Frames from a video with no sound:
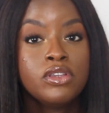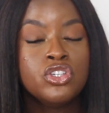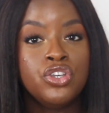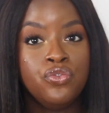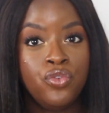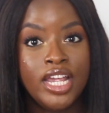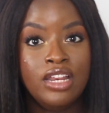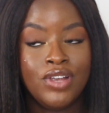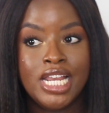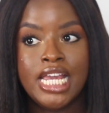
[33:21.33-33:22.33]
she
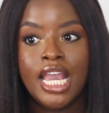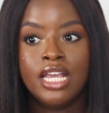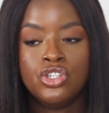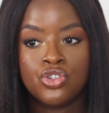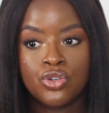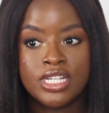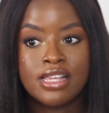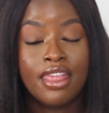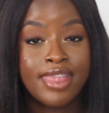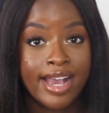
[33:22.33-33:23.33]
really
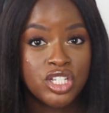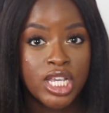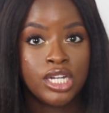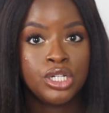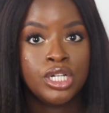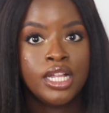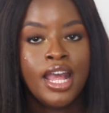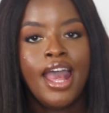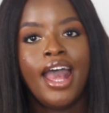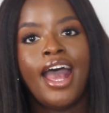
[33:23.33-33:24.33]
enjoys that channel,
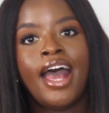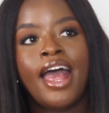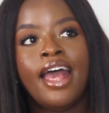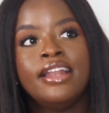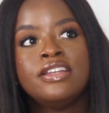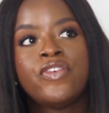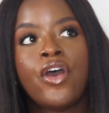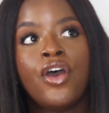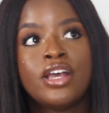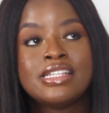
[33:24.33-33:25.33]
and for
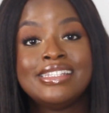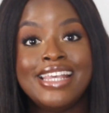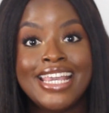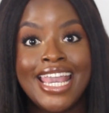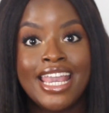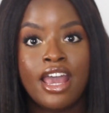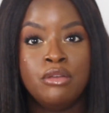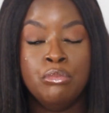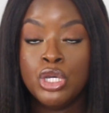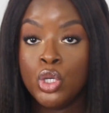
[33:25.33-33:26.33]
her, singing
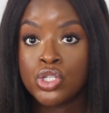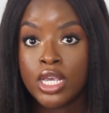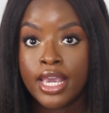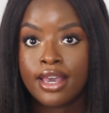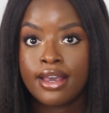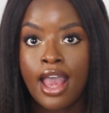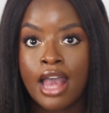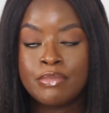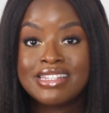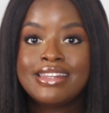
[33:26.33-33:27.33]
and music
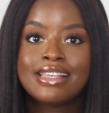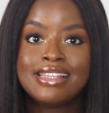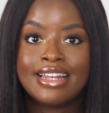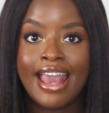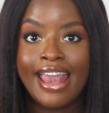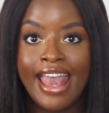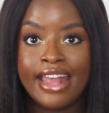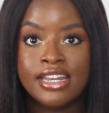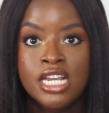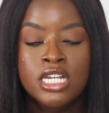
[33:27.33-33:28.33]
sticks in her
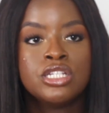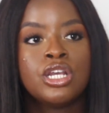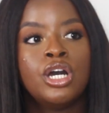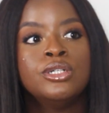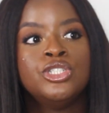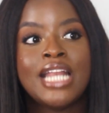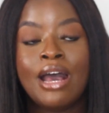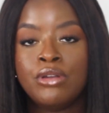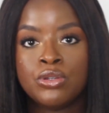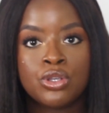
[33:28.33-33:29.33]
head. So she
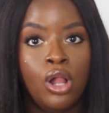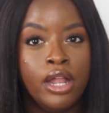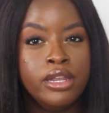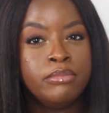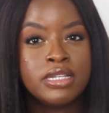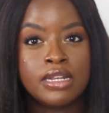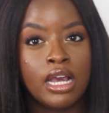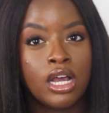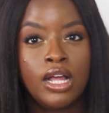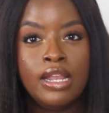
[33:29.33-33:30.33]
now knows all her numbers and
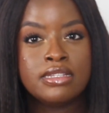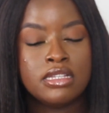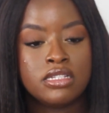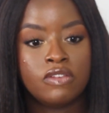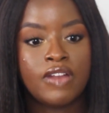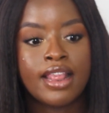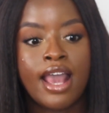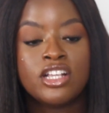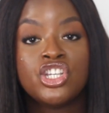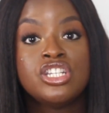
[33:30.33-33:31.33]
her colours and stuff like
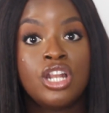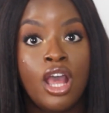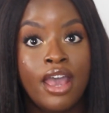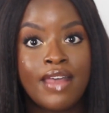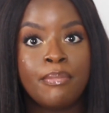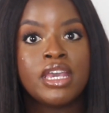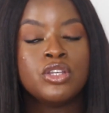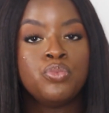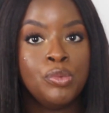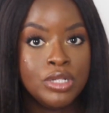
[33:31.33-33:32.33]
that, and she's learnt that
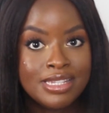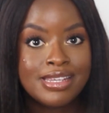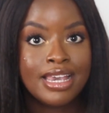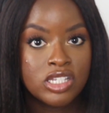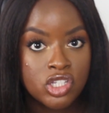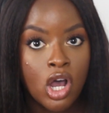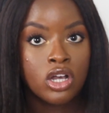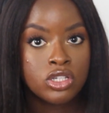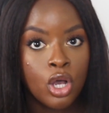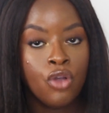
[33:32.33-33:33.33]
because we would sing
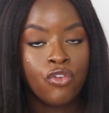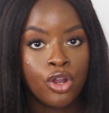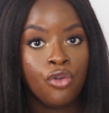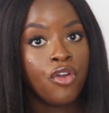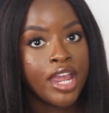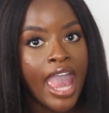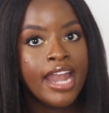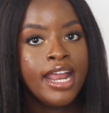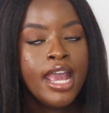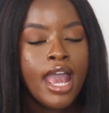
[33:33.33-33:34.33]
songs over and over again,